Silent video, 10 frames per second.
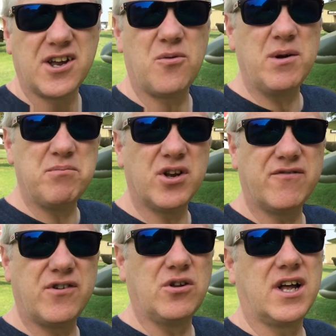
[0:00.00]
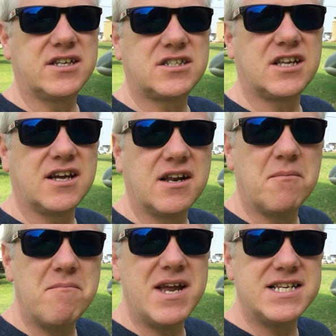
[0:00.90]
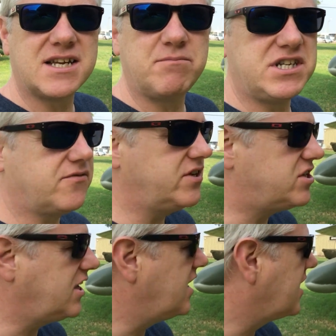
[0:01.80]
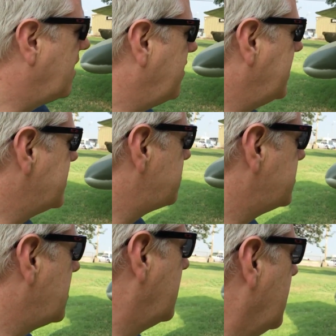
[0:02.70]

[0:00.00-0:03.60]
it quite beautiful, actually, an amazing piece of engineering. I mean, this was an